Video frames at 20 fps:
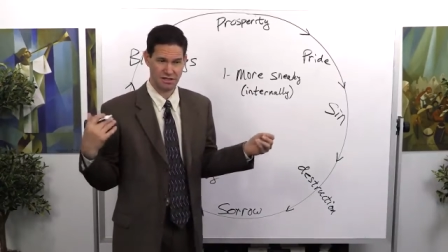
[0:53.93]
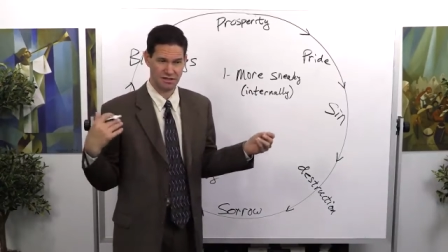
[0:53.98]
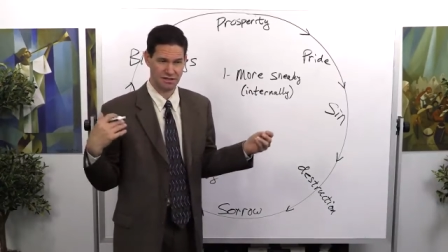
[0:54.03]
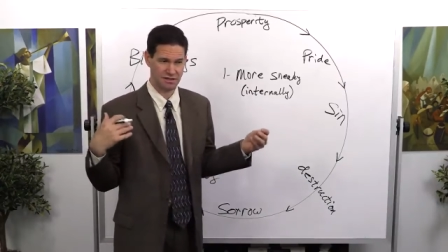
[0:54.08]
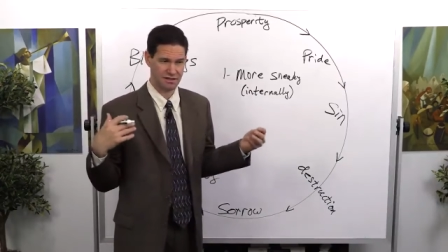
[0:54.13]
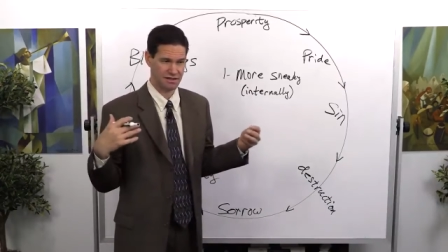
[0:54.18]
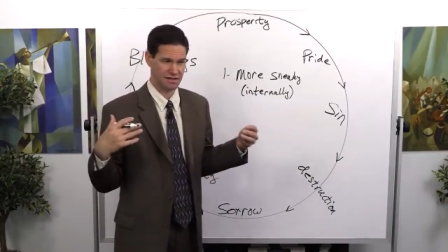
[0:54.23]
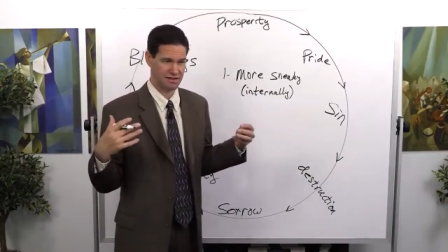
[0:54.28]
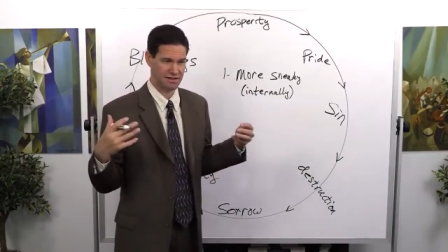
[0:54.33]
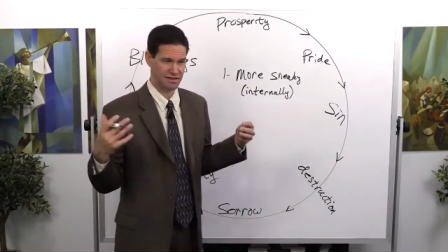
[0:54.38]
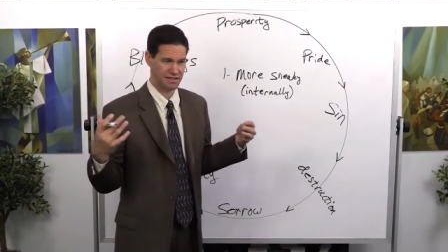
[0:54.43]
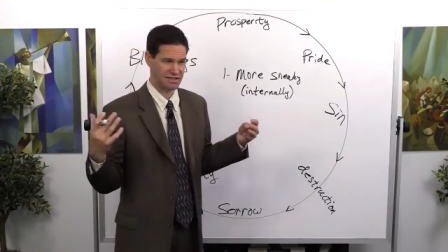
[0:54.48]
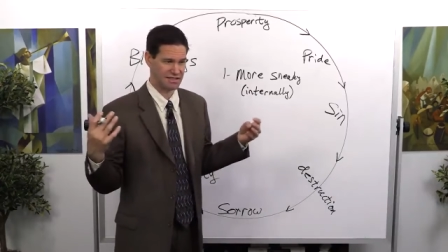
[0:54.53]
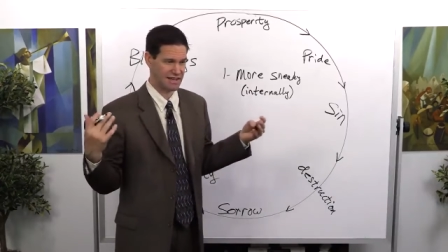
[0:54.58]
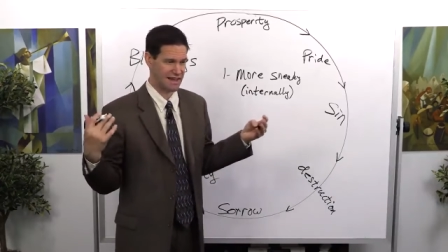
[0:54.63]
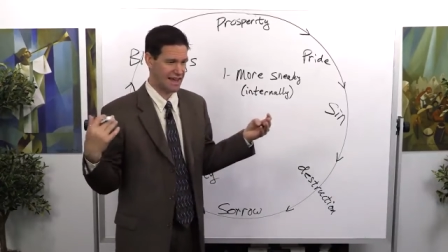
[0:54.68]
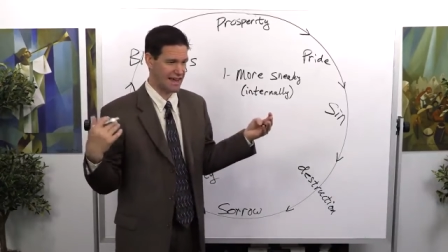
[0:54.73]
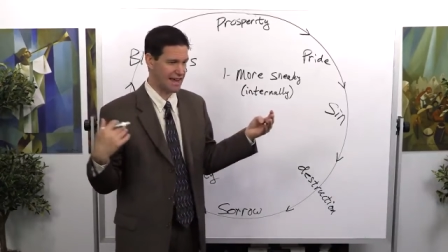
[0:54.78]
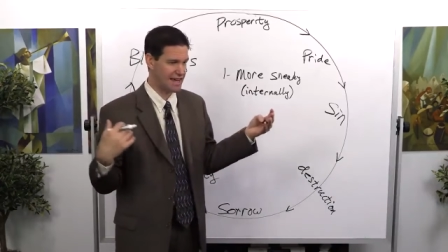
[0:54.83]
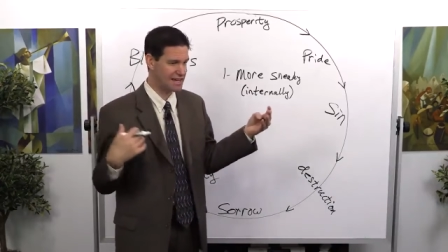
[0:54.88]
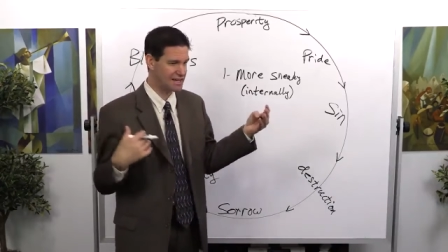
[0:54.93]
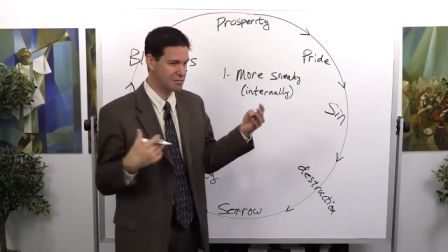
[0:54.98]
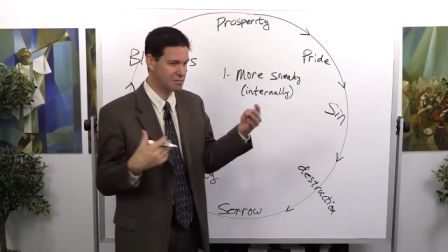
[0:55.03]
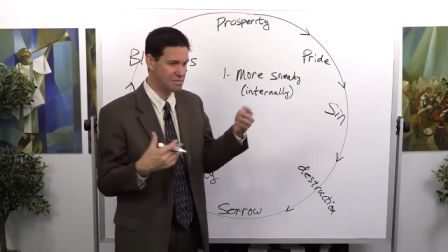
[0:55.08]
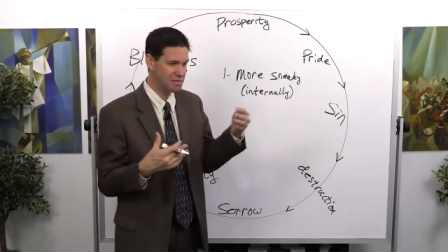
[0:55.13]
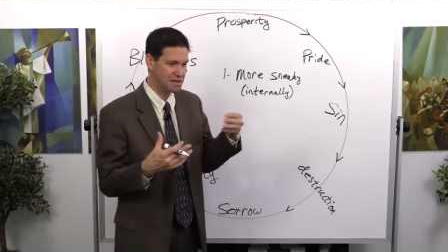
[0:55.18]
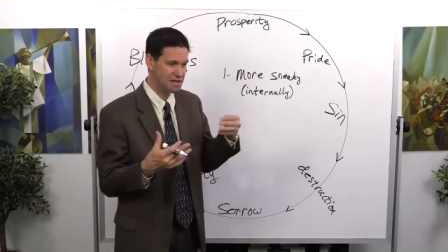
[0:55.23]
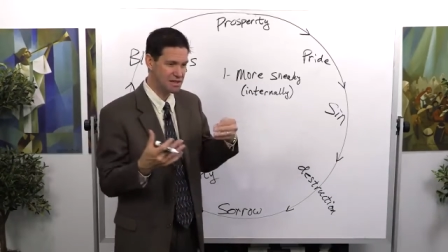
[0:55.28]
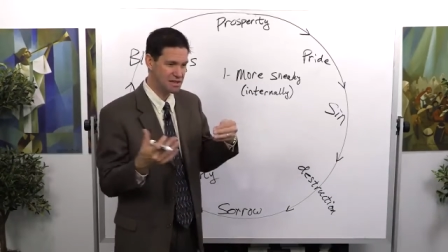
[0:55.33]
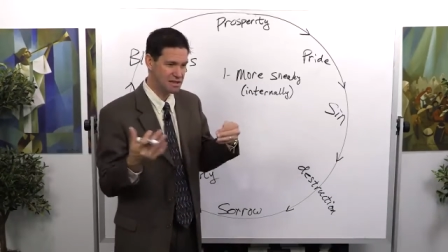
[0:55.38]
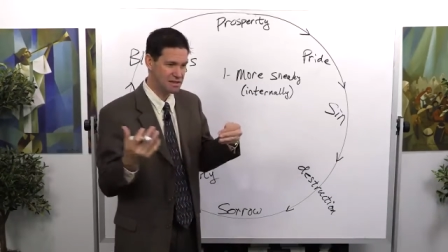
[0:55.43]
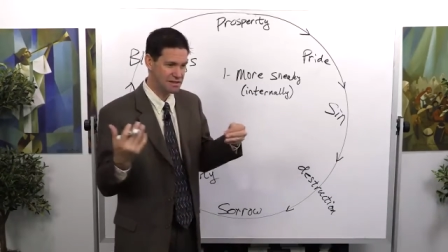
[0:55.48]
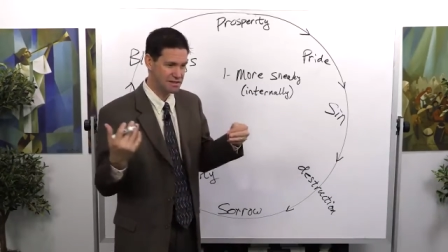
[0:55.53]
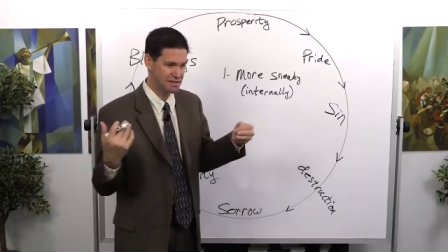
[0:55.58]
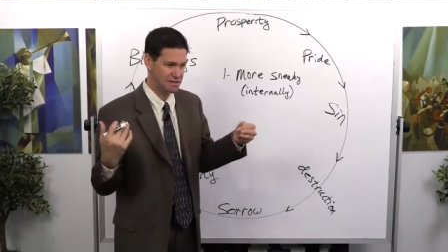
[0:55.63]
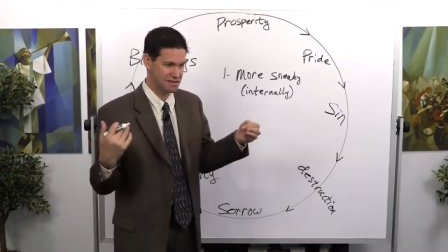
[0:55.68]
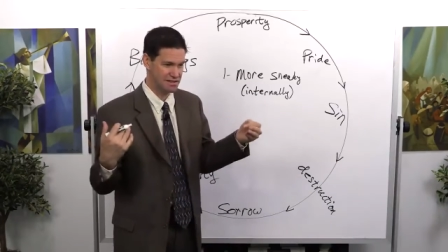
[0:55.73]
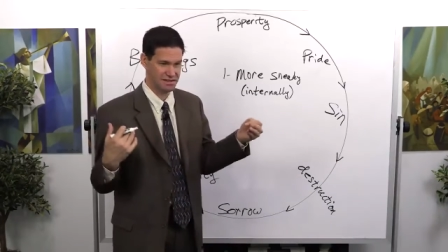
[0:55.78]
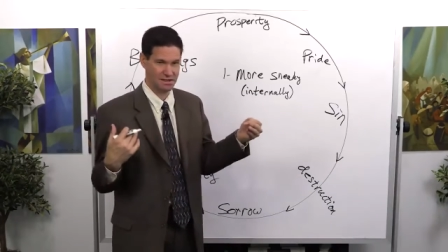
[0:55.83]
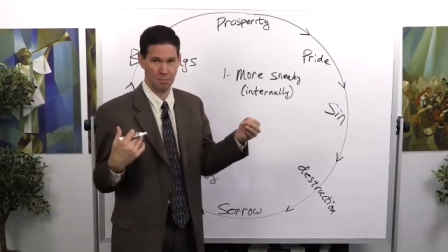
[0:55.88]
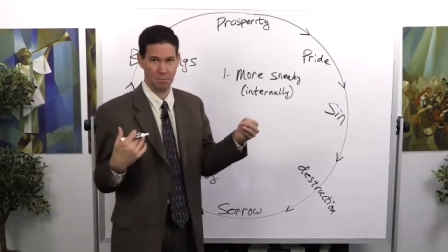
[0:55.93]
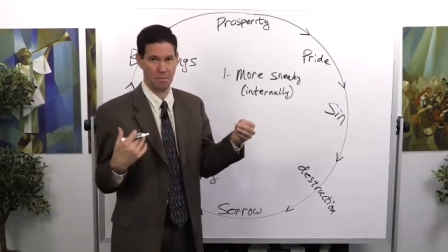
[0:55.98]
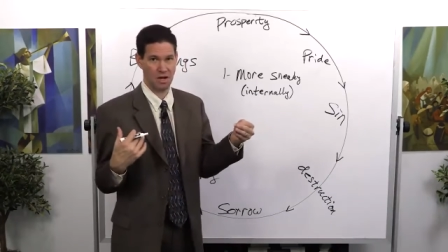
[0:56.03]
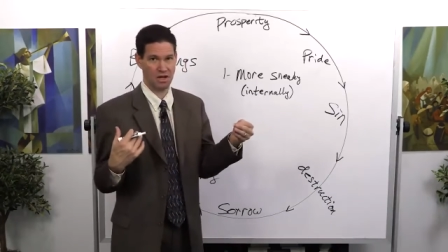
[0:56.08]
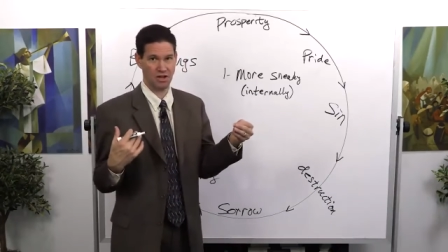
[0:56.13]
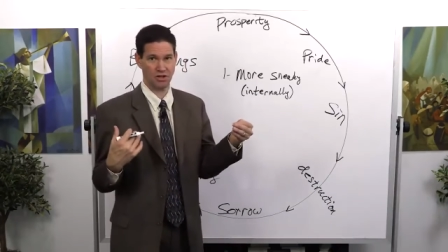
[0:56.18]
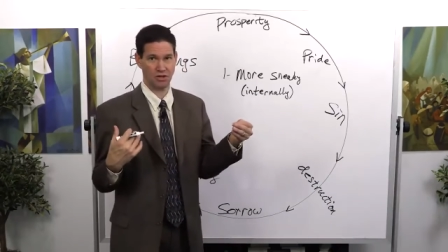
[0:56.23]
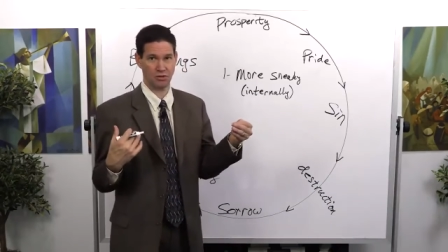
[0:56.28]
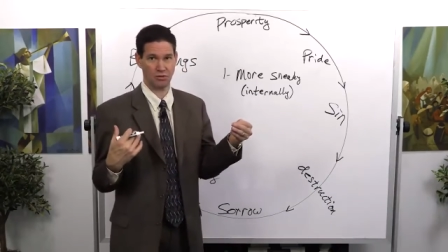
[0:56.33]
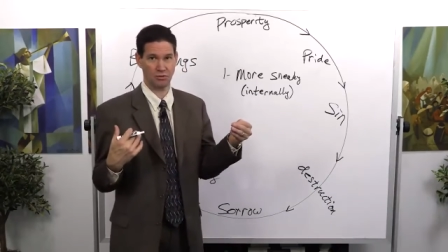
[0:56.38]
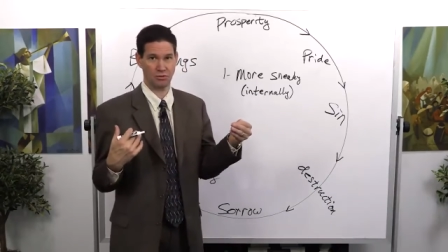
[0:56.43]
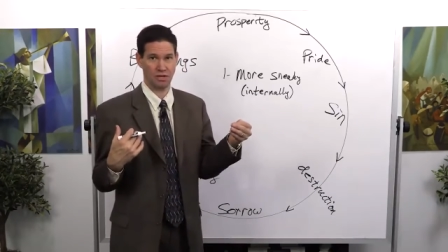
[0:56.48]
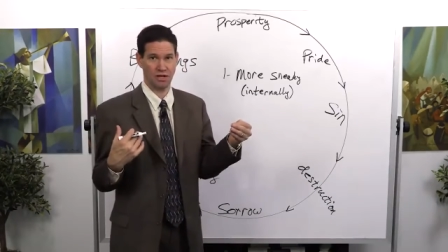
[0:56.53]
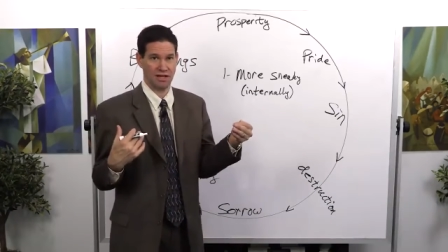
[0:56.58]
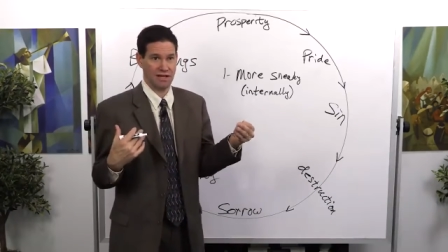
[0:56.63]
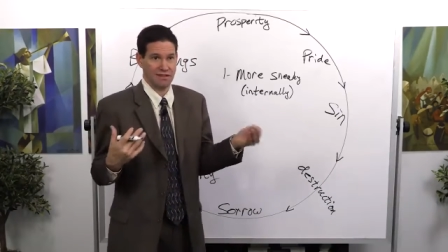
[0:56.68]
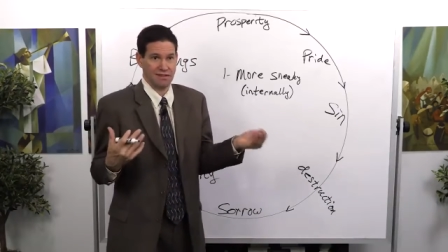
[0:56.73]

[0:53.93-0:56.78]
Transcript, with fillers: The, this enemy that is among you,